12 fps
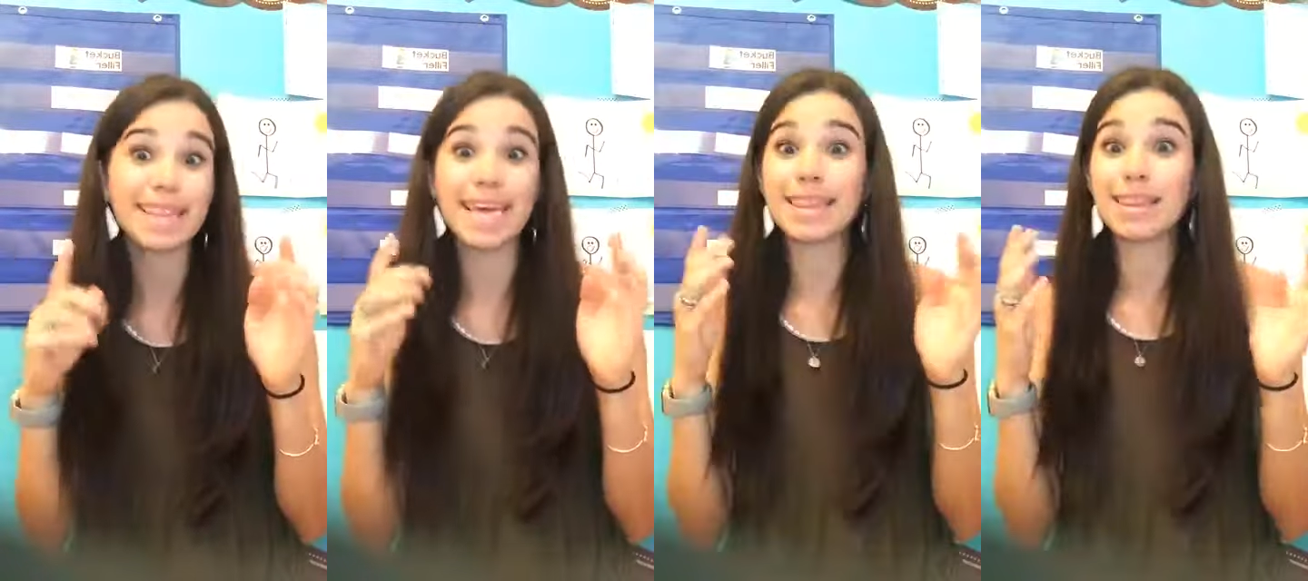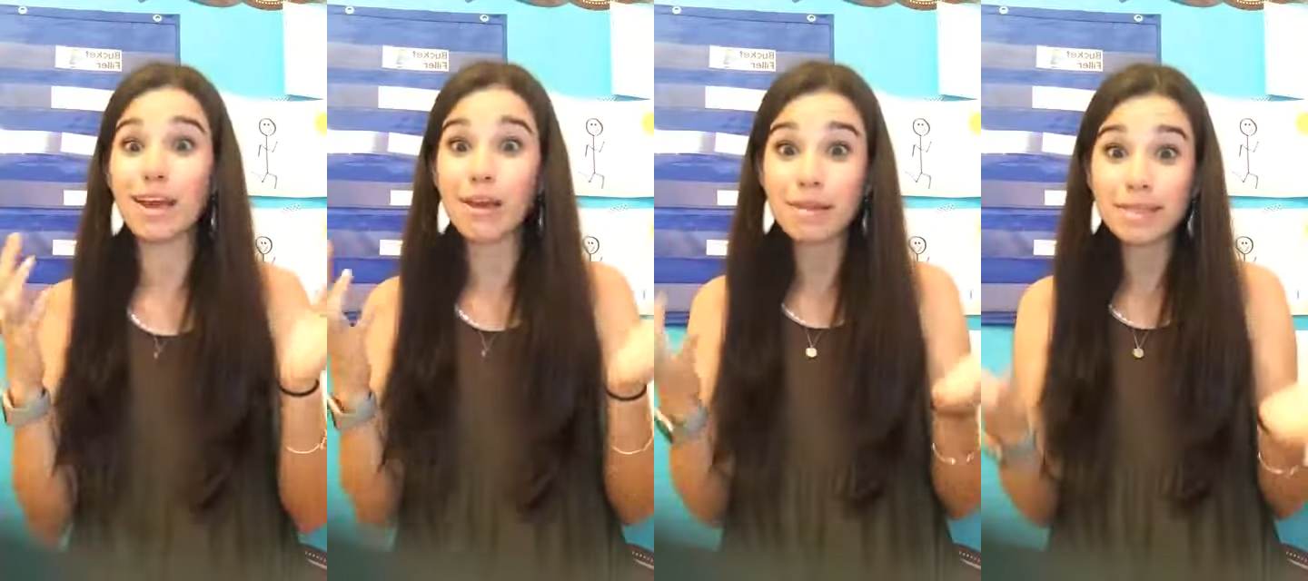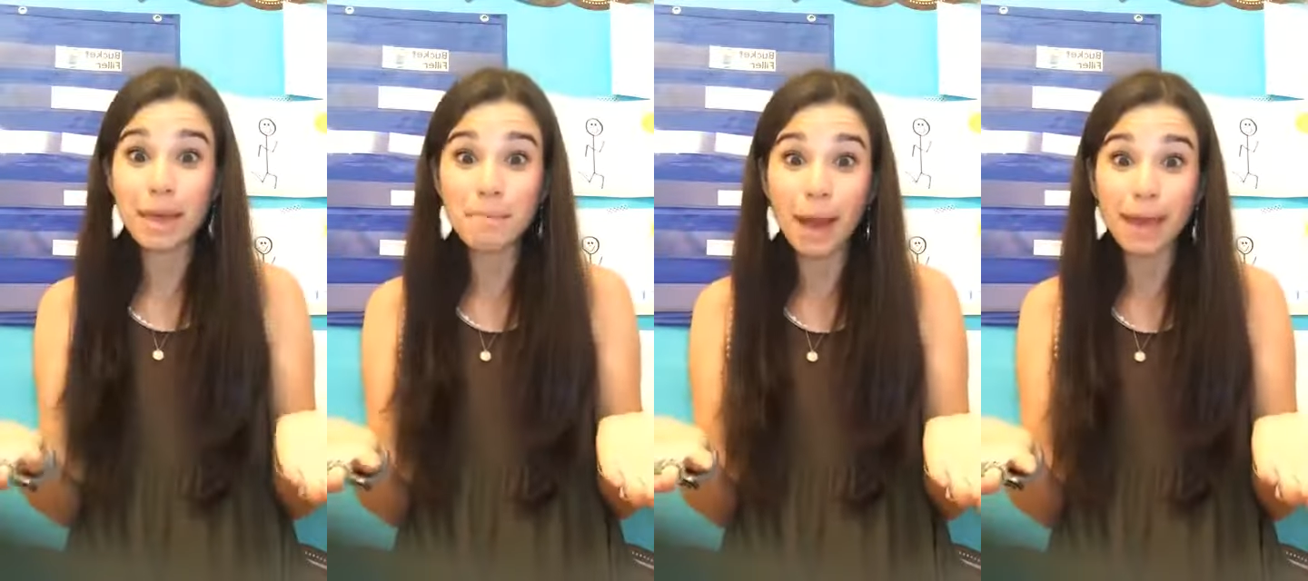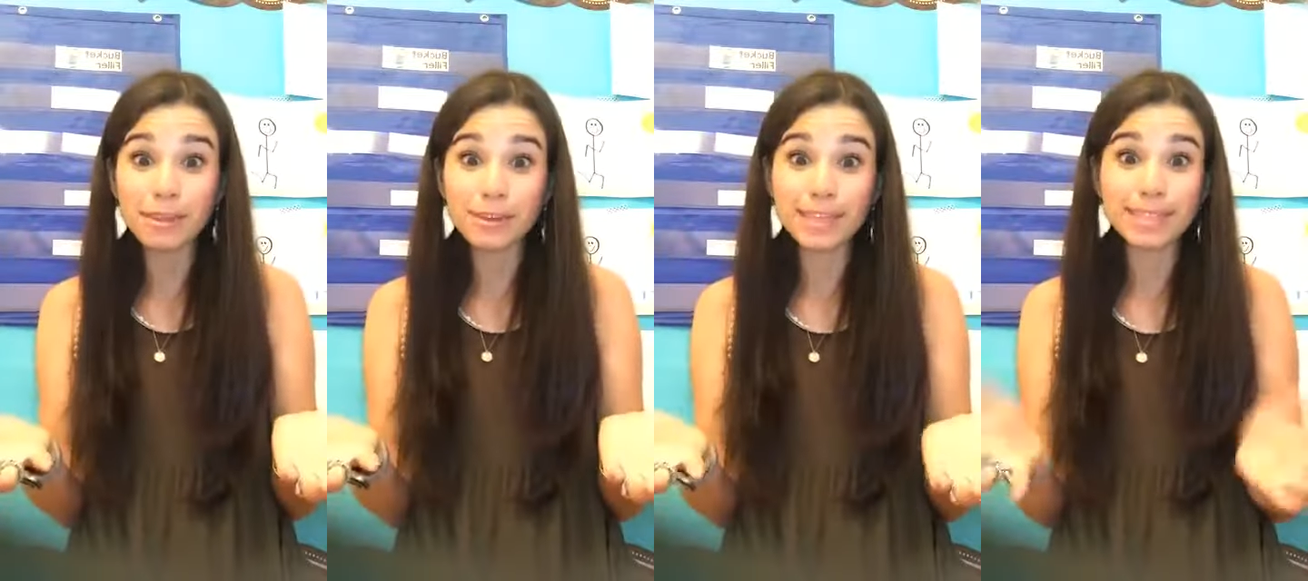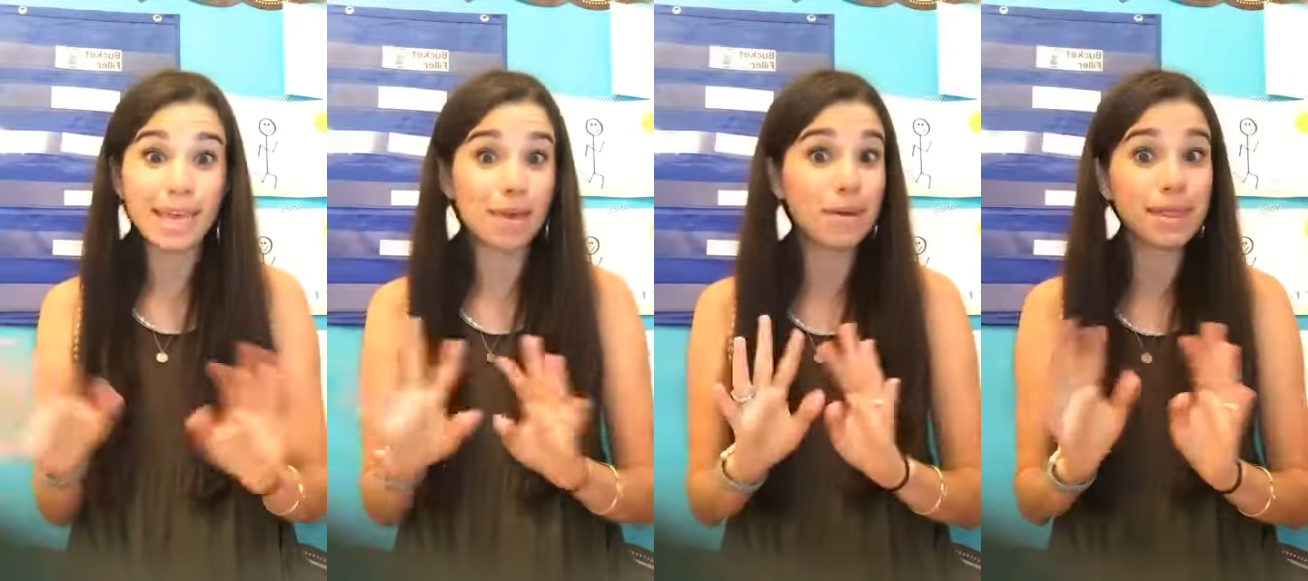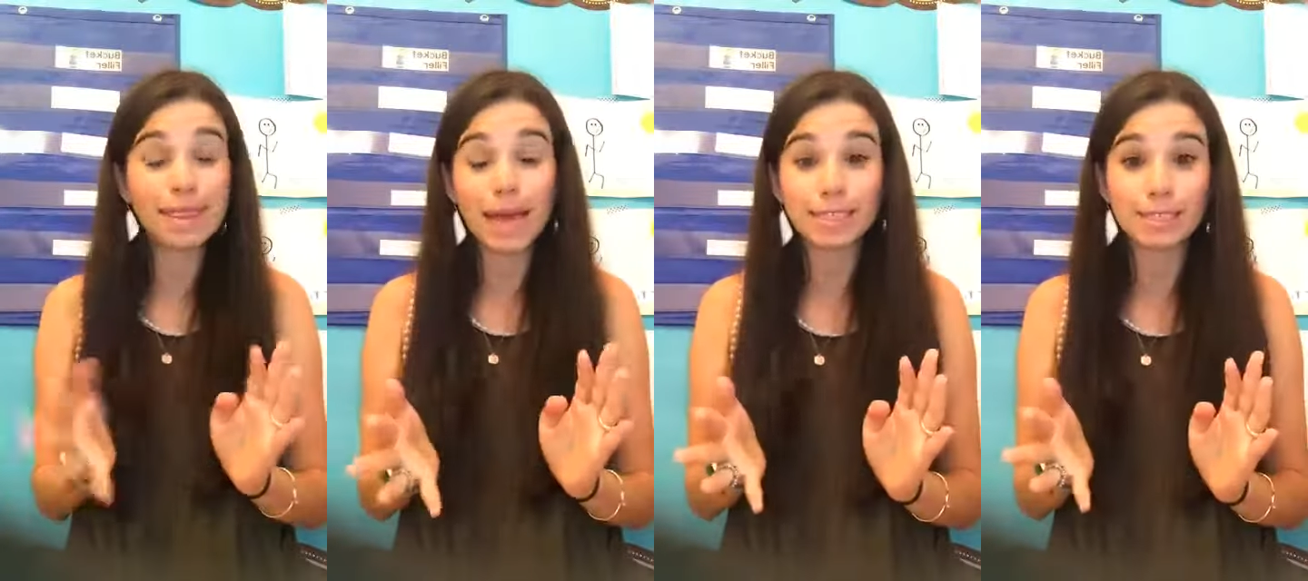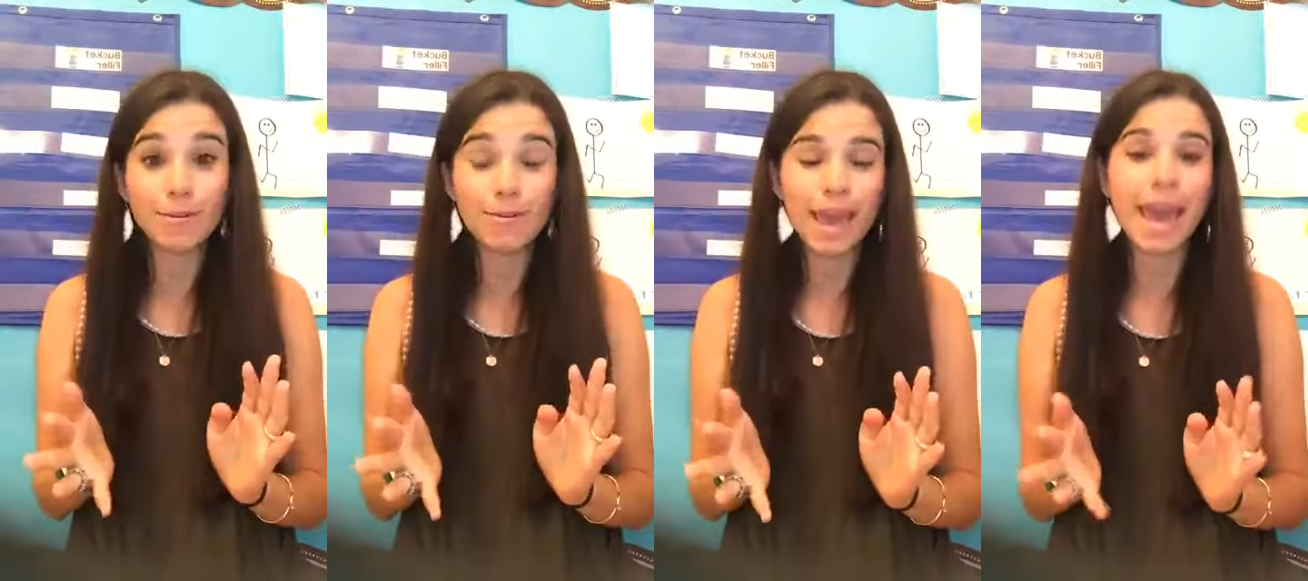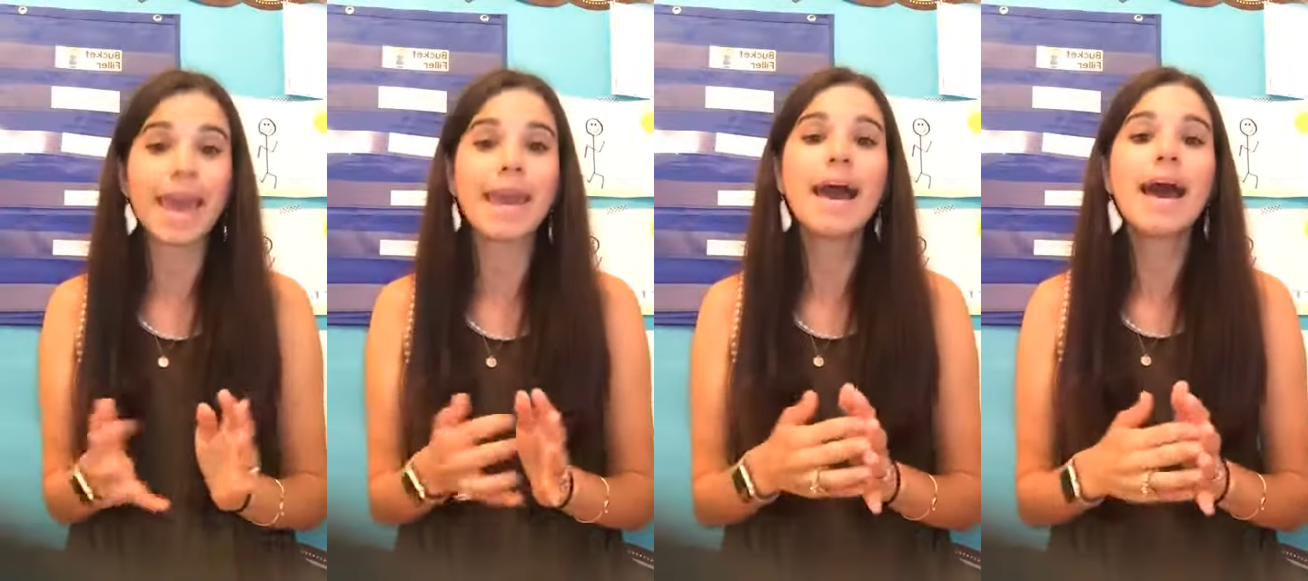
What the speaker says: then they might look the same, and that's okay.